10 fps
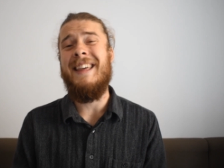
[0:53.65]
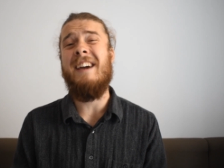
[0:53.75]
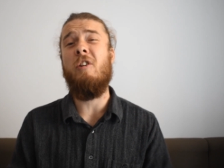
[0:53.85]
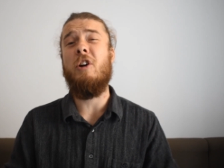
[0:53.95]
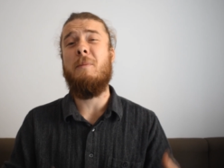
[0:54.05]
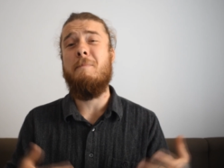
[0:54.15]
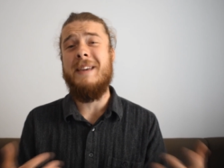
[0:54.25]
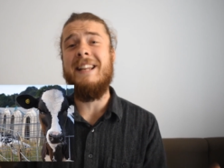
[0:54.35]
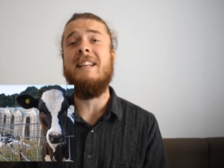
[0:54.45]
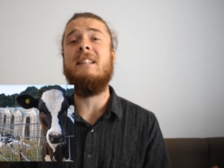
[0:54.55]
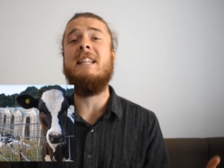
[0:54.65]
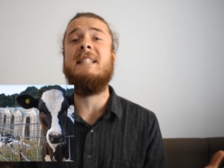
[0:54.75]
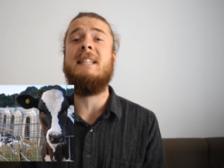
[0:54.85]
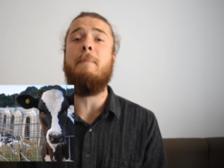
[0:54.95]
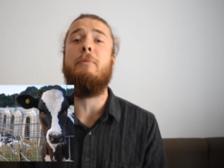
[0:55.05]
they are immediately
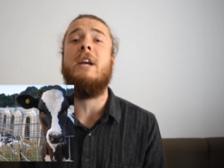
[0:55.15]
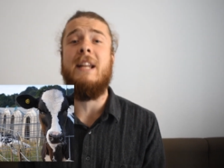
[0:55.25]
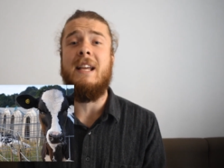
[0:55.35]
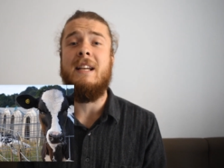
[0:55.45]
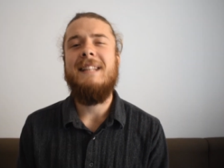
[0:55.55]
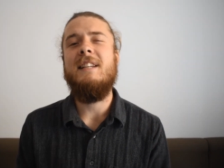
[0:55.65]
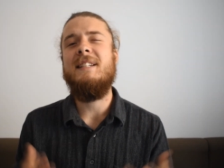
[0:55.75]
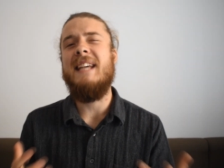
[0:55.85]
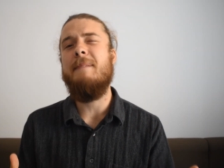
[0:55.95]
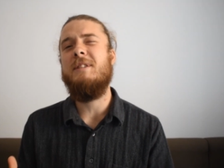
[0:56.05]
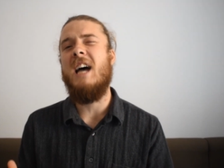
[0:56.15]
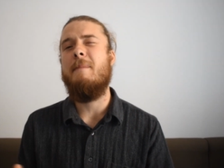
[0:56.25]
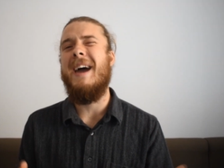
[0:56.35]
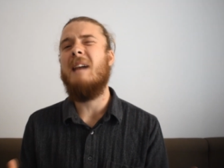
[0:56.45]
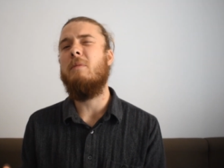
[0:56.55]
separated. At the same
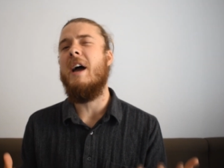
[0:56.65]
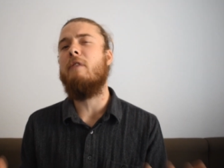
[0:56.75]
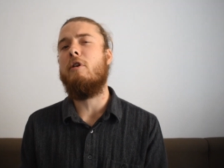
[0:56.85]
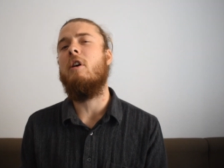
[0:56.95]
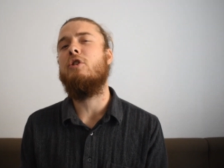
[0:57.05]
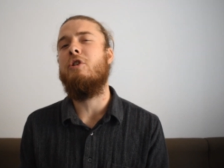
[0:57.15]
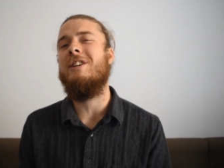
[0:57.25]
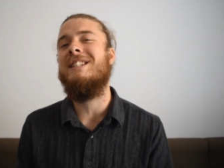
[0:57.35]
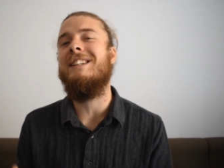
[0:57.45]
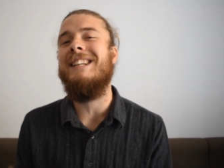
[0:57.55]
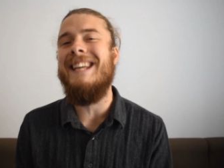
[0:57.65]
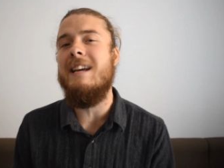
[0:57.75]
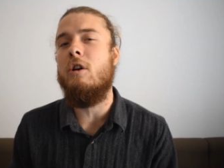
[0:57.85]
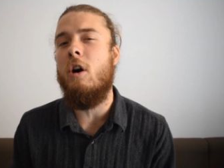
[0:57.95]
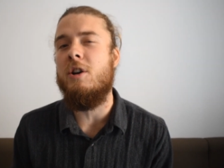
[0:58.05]
time, animal agriculture is the
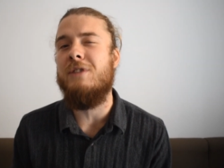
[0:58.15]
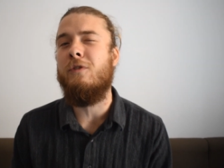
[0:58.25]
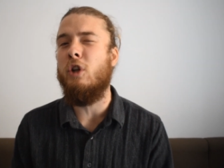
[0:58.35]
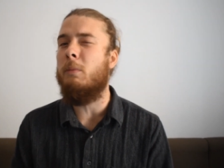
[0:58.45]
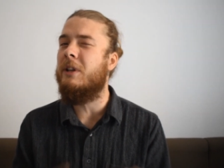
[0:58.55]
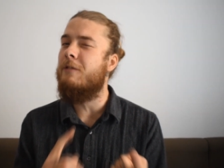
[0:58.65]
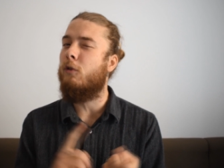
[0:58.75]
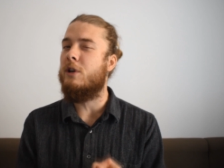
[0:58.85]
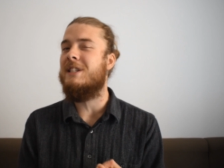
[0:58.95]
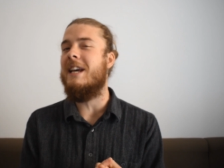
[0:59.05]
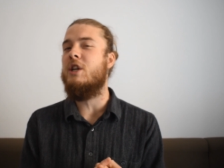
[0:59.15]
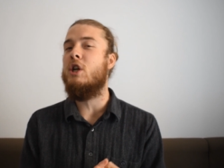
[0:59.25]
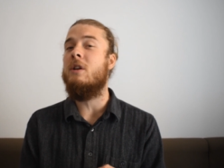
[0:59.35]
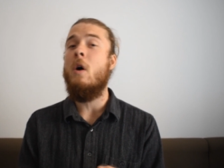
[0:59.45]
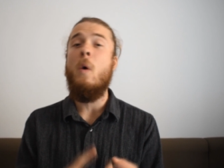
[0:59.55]
leading cause of global
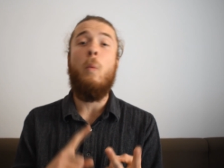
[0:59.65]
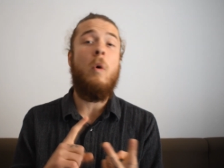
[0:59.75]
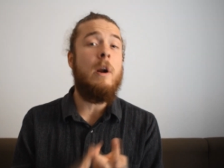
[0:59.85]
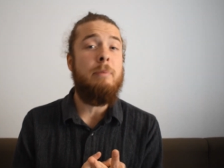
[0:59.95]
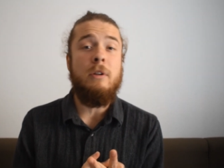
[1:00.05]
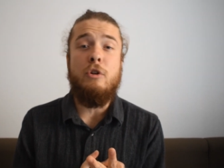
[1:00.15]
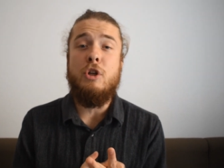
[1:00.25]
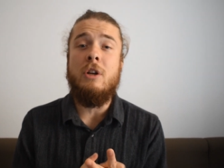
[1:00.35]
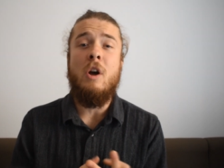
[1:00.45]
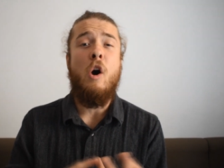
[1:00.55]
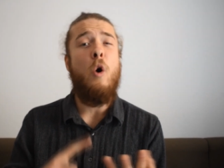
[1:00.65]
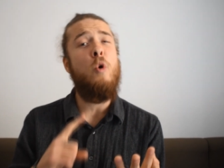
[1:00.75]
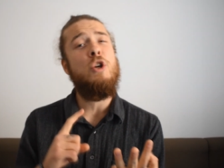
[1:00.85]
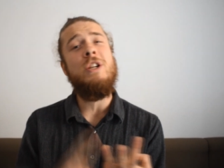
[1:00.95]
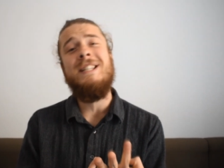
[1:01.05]
deforestation, water pollution,
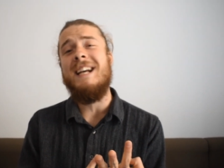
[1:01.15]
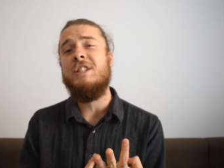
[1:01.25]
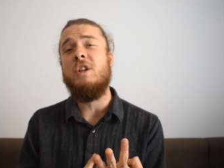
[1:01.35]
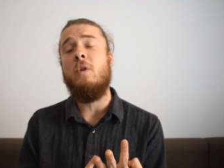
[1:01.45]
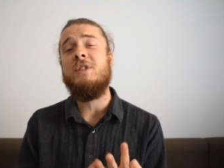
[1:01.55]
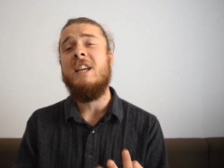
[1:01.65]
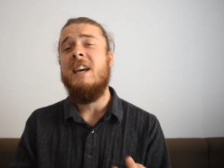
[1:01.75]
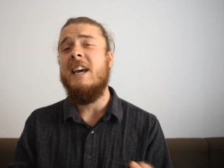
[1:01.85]
ocean dead zones.